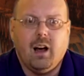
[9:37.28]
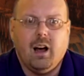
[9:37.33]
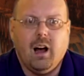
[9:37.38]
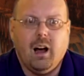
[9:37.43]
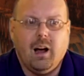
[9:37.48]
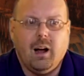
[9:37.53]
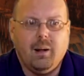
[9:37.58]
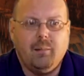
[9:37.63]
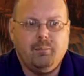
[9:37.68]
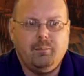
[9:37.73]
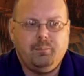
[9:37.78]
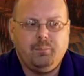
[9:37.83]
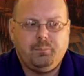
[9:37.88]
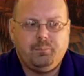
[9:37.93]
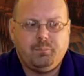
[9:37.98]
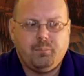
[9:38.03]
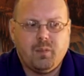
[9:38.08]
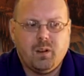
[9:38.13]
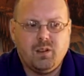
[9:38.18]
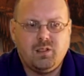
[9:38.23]
Um,
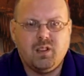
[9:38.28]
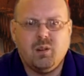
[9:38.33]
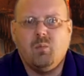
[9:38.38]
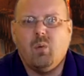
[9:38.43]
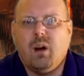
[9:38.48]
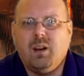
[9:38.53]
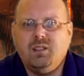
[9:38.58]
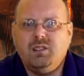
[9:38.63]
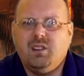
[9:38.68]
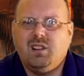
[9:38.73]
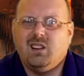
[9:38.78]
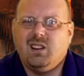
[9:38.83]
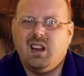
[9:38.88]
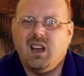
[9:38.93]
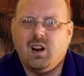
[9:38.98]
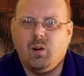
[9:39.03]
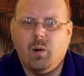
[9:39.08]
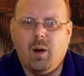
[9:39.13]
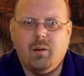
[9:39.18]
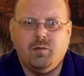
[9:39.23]
some wines you can
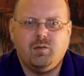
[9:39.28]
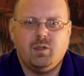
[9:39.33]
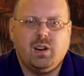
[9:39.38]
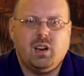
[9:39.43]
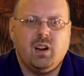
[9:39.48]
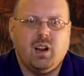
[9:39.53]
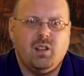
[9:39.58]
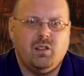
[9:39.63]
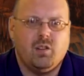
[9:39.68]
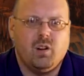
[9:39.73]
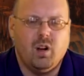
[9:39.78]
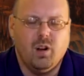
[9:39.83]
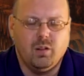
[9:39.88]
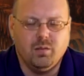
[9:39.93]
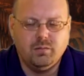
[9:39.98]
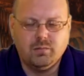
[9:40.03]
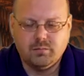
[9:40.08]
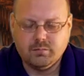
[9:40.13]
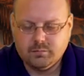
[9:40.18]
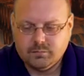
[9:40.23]
get away with drinking on their
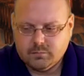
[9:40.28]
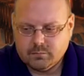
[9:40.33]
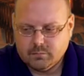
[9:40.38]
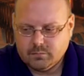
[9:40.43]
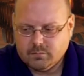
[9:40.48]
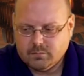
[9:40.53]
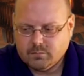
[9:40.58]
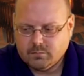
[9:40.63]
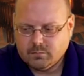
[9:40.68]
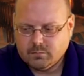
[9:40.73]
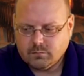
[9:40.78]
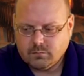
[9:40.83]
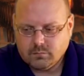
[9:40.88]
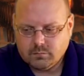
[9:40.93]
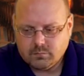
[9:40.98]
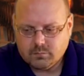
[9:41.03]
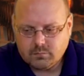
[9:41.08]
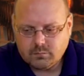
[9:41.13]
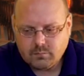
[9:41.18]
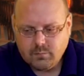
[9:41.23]
own.
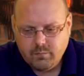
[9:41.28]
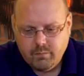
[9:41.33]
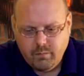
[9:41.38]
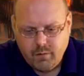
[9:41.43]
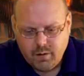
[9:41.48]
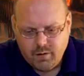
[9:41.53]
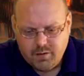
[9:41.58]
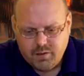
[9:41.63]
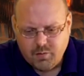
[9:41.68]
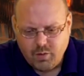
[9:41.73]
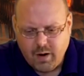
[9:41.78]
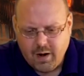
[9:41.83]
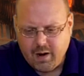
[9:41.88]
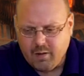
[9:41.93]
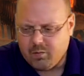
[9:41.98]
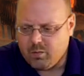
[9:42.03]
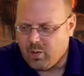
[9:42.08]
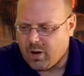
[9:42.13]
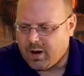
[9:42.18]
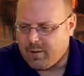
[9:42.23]
This is one I
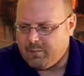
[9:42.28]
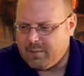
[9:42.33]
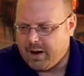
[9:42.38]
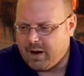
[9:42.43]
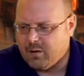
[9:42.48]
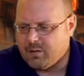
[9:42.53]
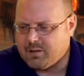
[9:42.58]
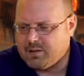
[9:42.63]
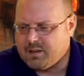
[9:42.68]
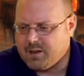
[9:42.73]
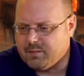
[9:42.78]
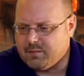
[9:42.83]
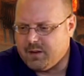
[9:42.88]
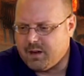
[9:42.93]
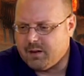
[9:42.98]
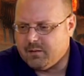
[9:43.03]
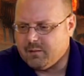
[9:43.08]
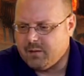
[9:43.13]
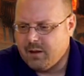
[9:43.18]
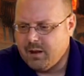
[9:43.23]
would want to pair with
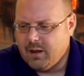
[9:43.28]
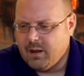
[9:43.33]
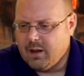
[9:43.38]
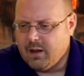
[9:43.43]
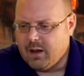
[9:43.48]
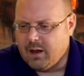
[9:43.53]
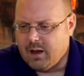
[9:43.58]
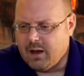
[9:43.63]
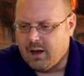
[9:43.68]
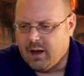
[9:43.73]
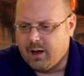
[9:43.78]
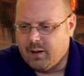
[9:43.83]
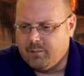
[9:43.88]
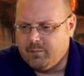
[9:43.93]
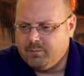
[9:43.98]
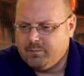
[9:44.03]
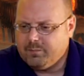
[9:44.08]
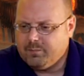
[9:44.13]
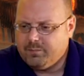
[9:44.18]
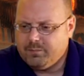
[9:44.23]
something.
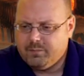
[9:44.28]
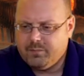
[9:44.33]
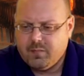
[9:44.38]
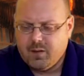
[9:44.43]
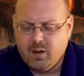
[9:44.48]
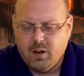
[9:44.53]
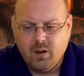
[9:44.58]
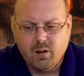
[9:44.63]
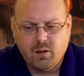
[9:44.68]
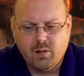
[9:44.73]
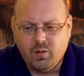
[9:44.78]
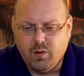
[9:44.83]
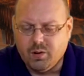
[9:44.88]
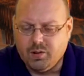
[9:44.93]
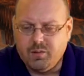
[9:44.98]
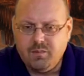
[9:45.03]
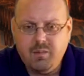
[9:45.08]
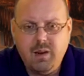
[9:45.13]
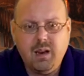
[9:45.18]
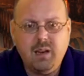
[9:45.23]
Um,
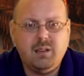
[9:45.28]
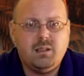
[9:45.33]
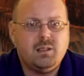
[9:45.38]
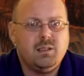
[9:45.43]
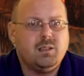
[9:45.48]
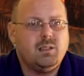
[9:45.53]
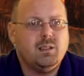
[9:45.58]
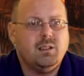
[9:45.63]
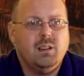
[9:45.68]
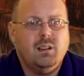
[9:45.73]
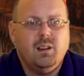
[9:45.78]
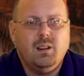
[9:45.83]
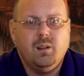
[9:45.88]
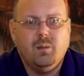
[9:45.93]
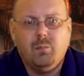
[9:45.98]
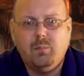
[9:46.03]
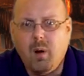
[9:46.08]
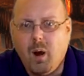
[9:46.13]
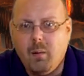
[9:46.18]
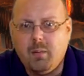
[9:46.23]
grilled meats,
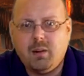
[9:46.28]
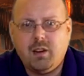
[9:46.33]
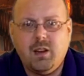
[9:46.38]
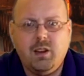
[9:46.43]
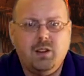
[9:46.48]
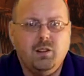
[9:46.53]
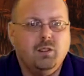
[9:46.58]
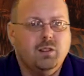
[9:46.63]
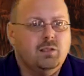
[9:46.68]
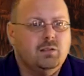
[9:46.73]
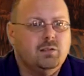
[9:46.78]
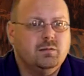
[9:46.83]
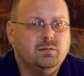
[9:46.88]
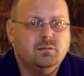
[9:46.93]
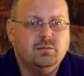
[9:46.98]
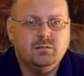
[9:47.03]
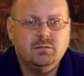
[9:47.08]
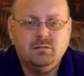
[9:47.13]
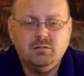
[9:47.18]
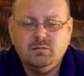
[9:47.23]
barbecue,
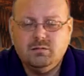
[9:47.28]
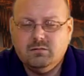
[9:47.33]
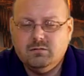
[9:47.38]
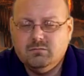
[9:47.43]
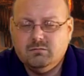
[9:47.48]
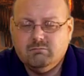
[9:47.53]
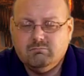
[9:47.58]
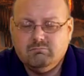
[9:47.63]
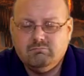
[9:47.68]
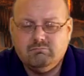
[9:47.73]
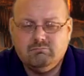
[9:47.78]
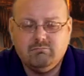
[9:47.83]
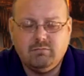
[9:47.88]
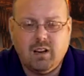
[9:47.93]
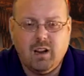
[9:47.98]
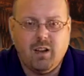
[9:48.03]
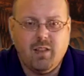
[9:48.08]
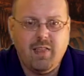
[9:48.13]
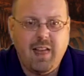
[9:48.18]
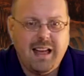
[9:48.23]

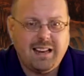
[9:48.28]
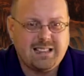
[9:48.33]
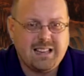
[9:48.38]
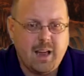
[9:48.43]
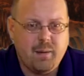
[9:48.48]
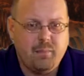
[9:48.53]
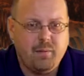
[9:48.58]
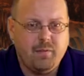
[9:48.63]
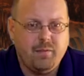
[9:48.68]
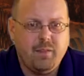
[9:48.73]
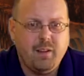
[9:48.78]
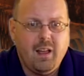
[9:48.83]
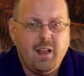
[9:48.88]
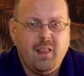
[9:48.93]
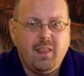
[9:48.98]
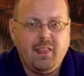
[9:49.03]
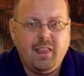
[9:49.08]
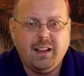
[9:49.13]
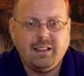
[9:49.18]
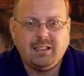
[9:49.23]
you know that type of
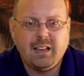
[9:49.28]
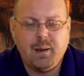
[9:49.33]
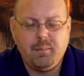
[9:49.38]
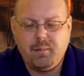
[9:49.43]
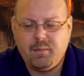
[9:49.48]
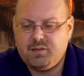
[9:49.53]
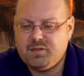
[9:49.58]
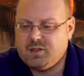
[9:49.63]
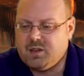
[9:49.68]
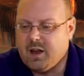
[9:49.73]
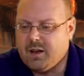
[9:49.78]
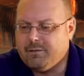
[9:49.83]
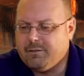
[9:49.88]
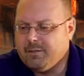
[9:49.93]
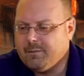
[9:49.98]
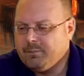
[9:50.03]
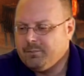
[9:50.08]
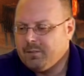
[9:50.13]
that type of stuff.